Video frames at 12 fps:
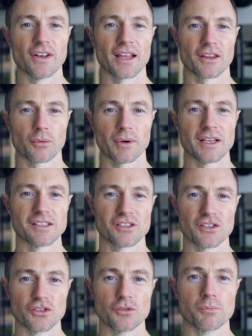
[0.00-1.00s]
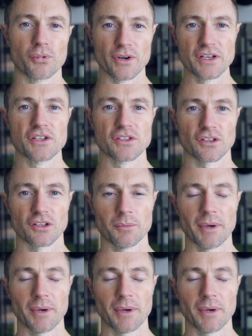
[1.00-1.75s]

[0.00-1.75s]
Another way is to do bridges on the